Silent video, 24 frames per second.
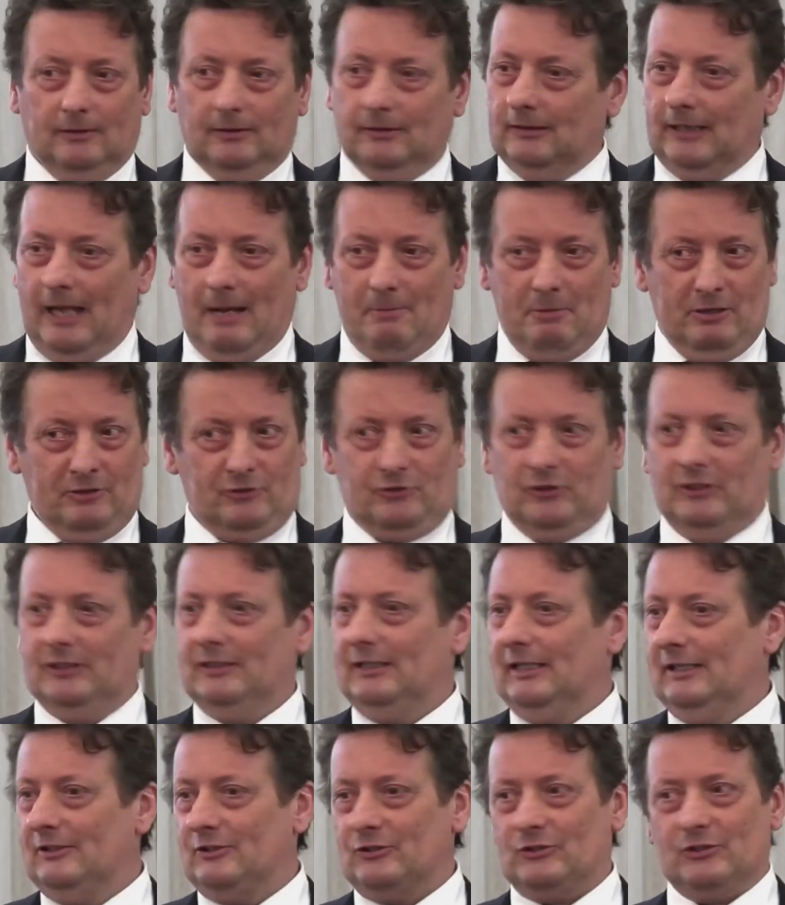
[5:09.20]
how much do you
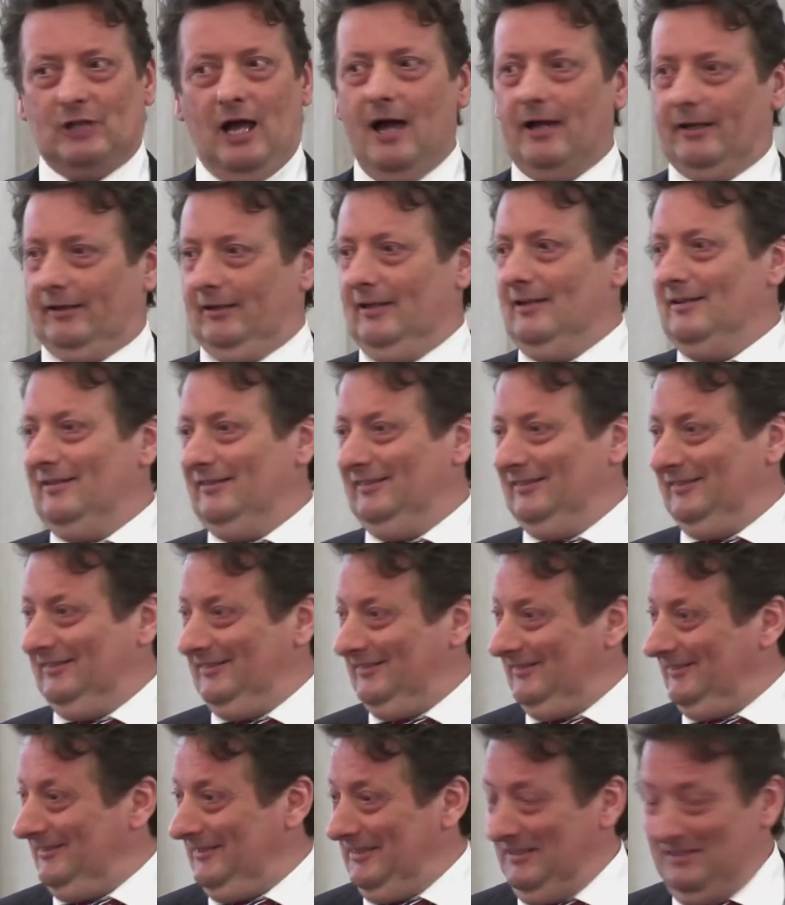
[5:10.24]
need to say?
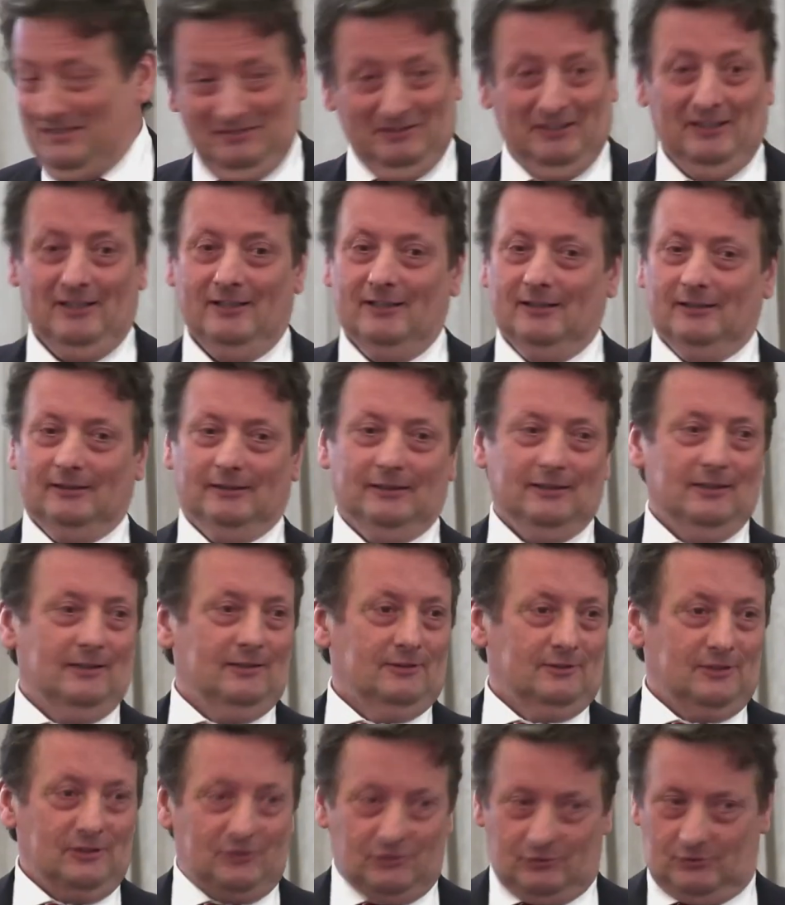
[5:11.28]

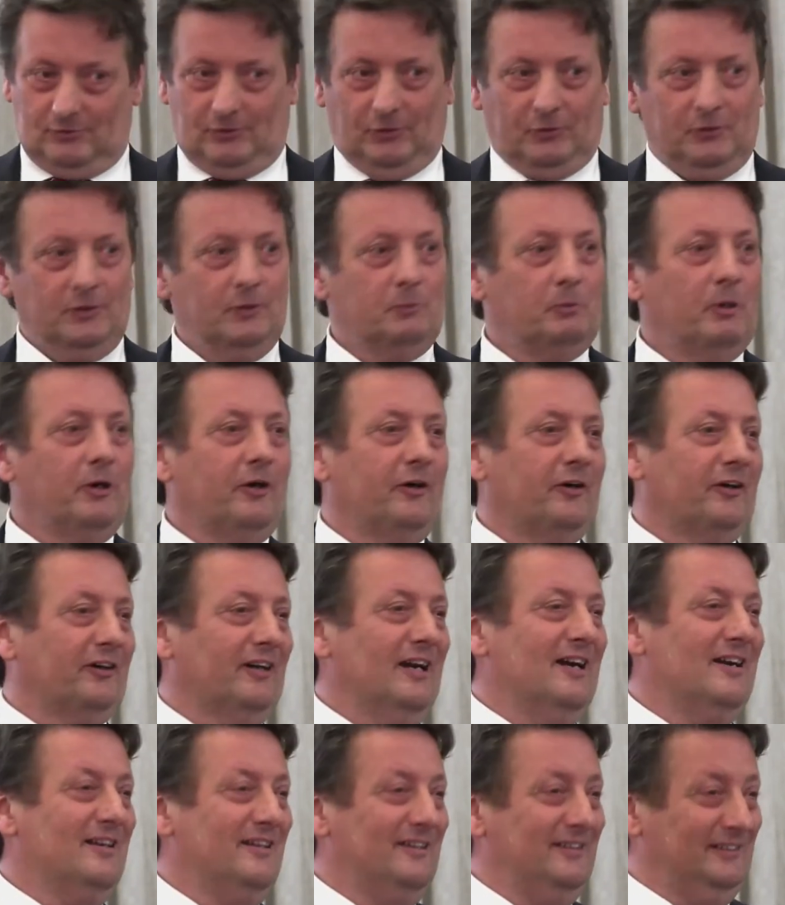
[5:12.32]
Just do your work.
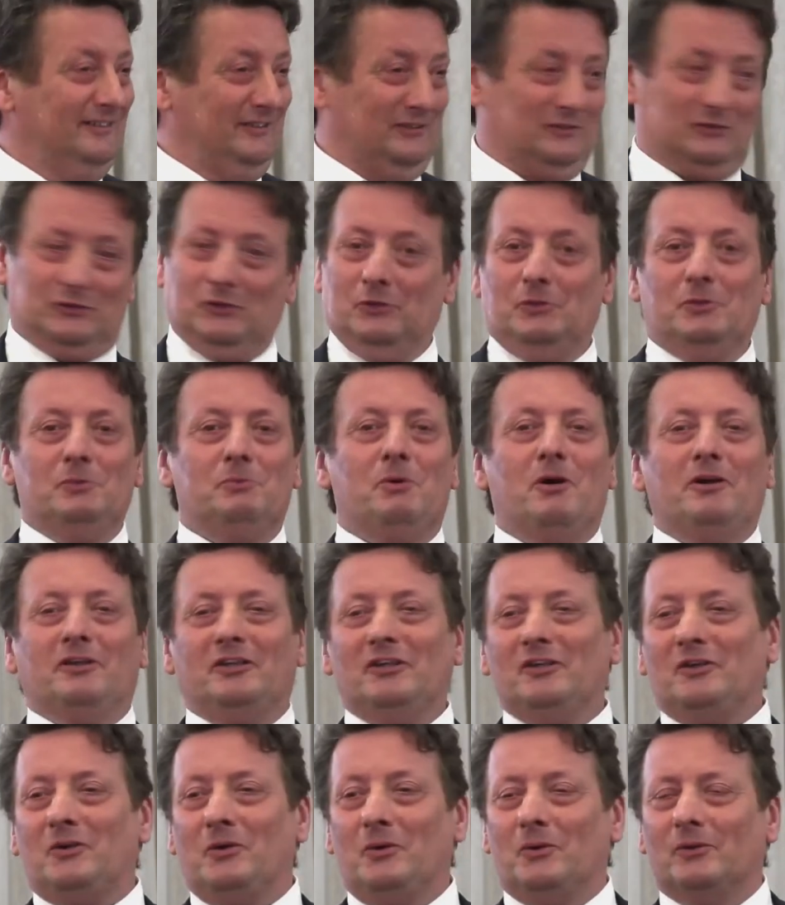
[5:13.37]
Do what you
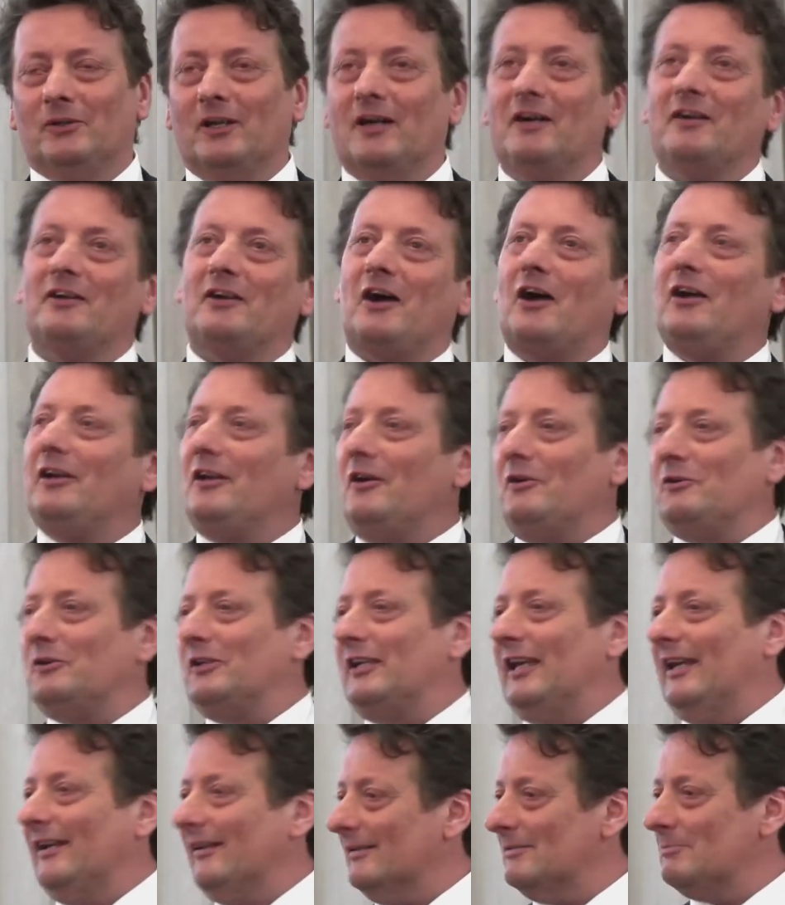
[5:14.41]
call. I don't
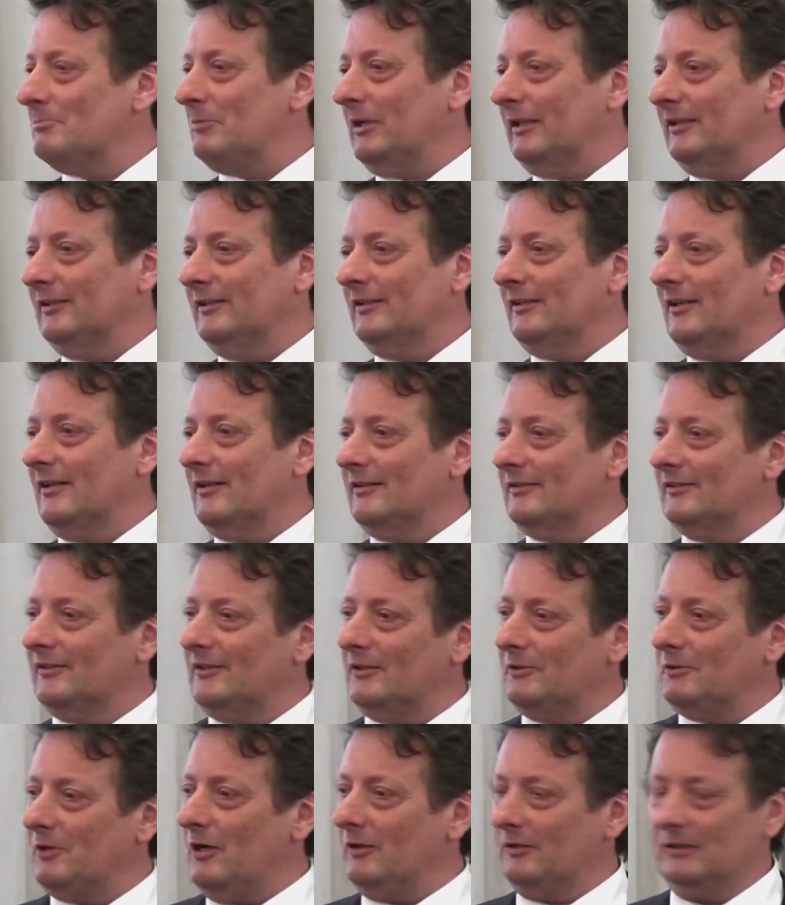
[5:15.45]
get it, but
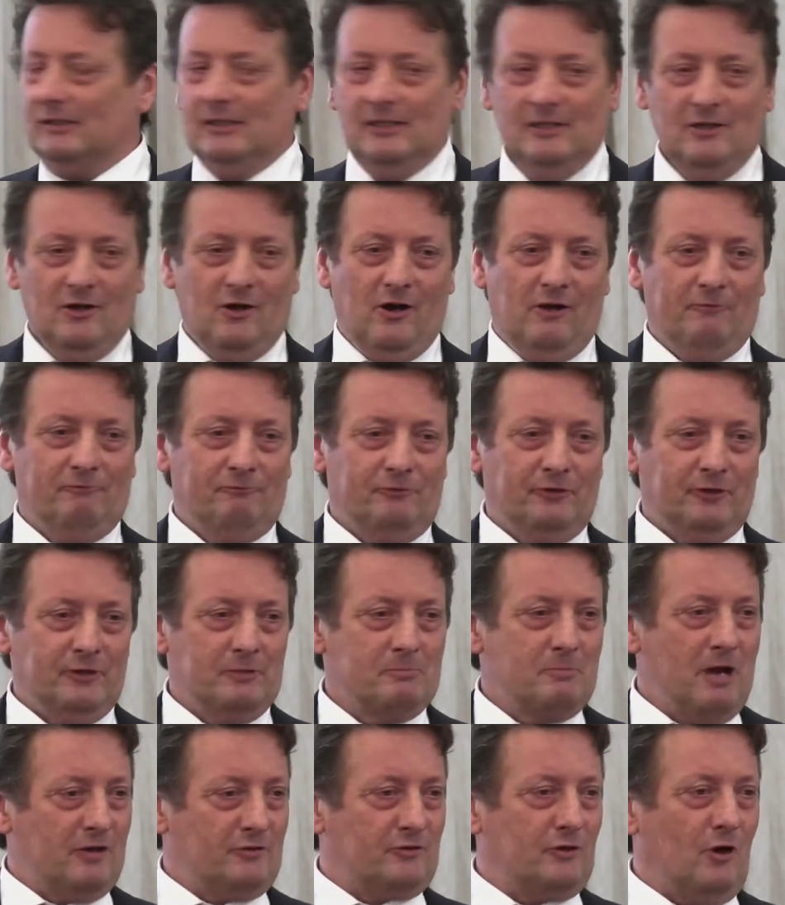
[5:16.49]
I'm very
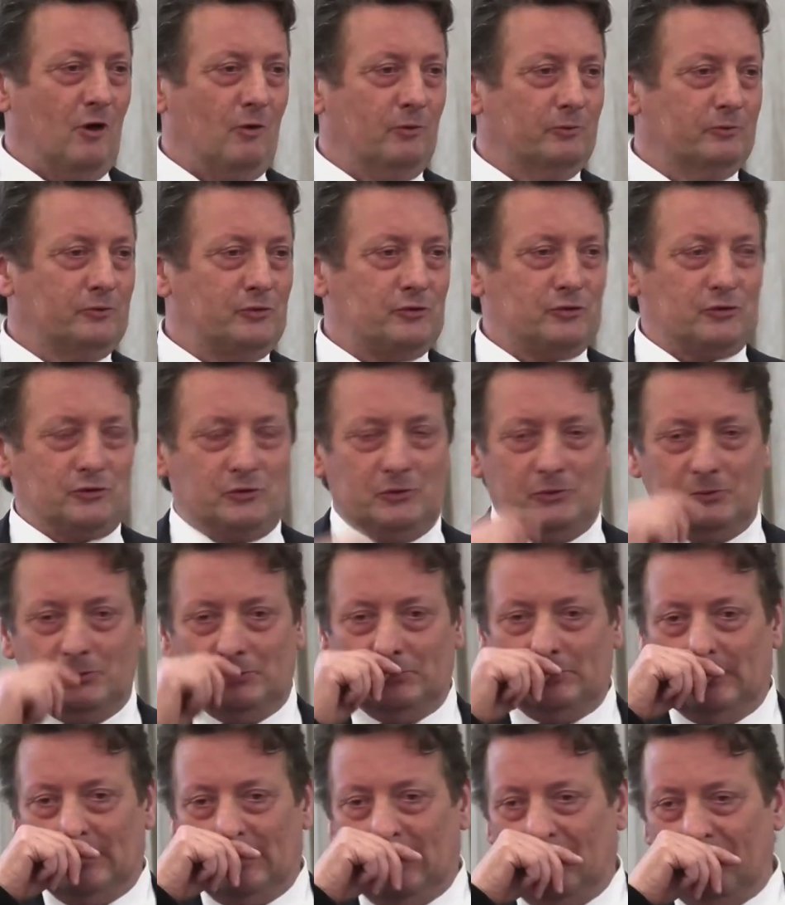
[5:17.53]
much old school,
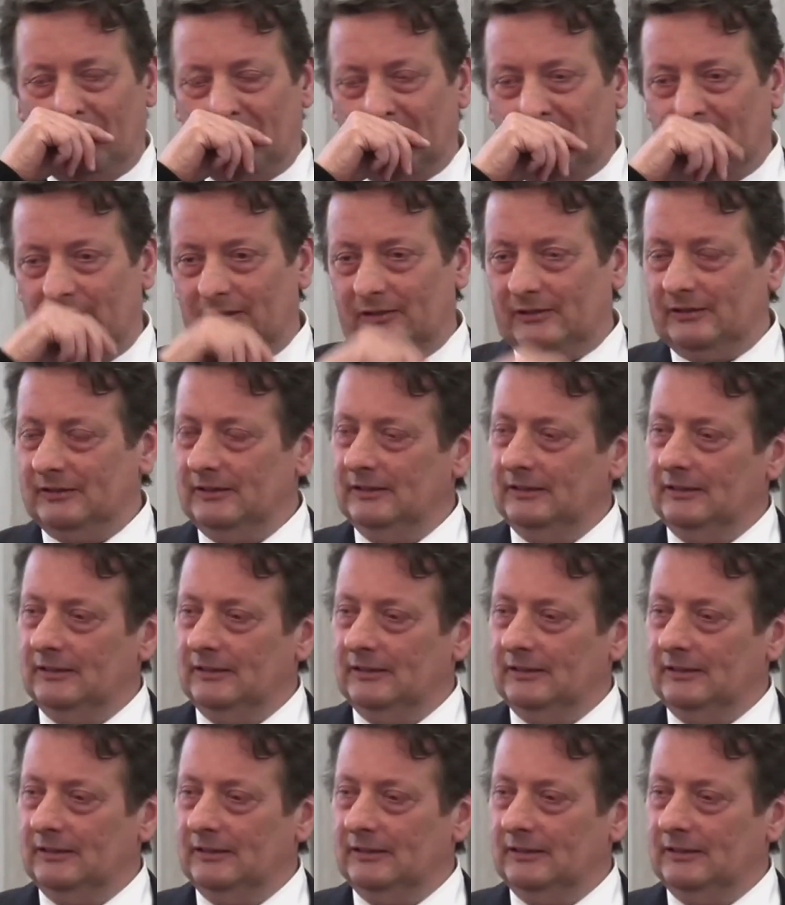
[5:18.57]
and a